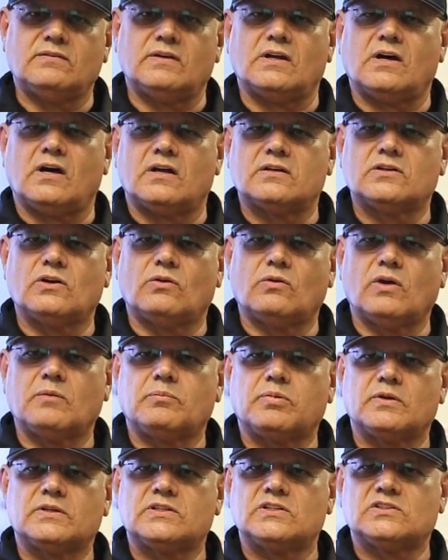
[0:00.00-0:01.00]
and
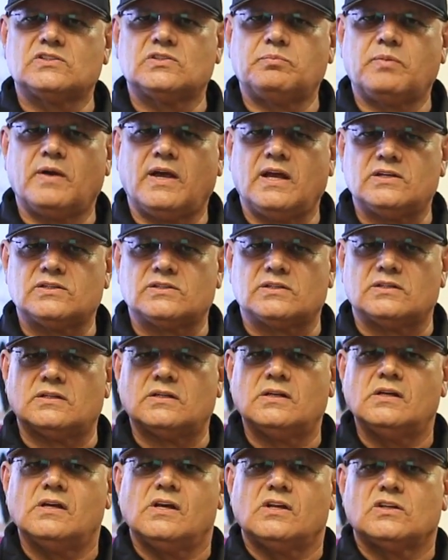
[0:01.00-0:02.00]
ongoing
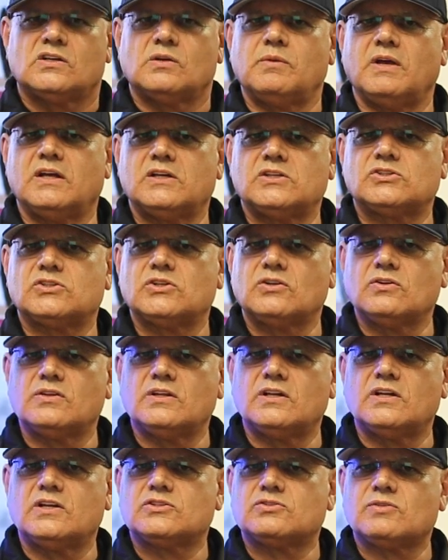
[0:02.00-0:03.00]
participation to make sure
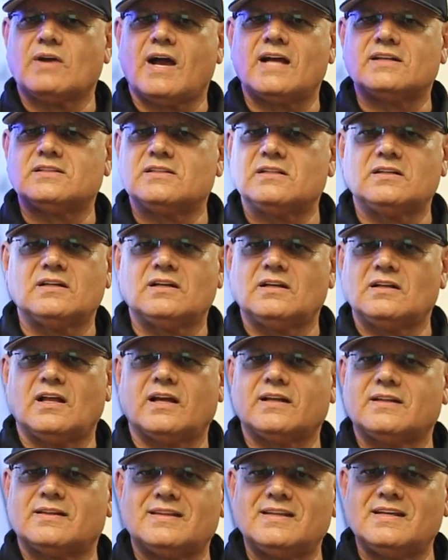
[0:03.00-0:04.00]
that a tragedy
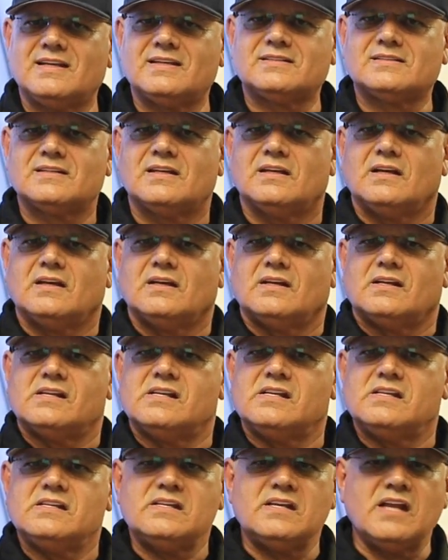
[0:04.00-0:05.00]
like this
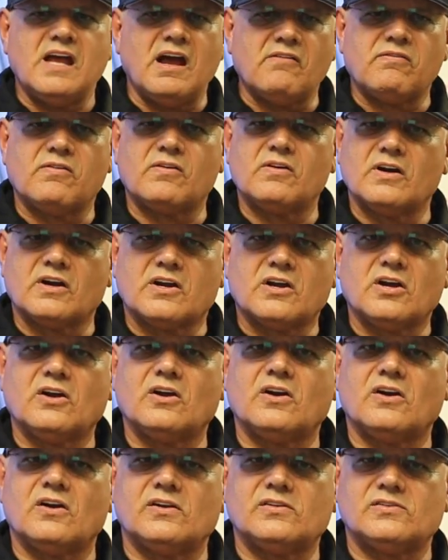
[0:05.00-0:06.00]
never
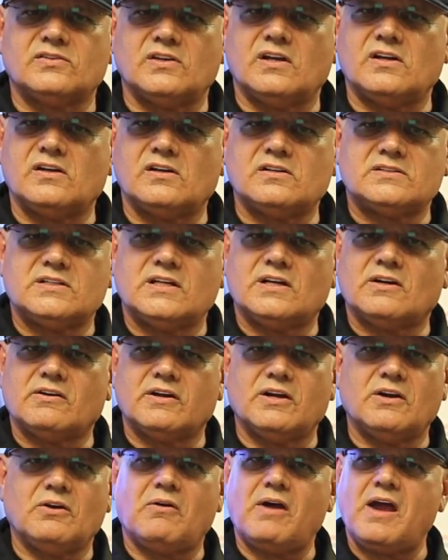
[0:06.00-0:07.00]
occurs in
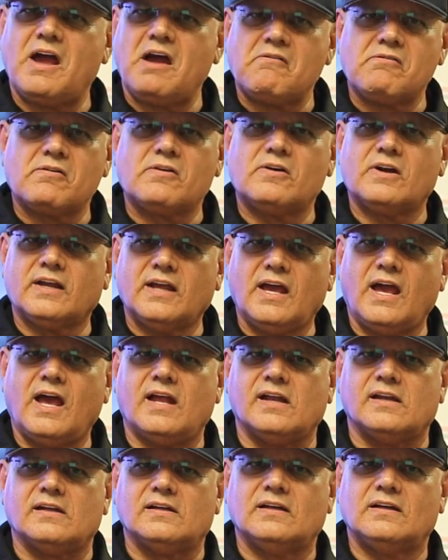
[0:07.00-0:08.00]
Ontario ever
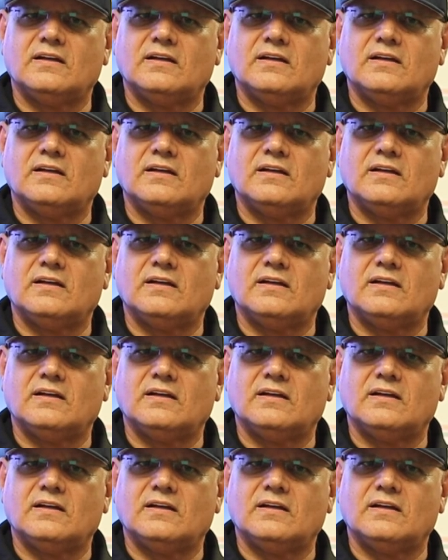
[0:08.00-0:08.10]
again.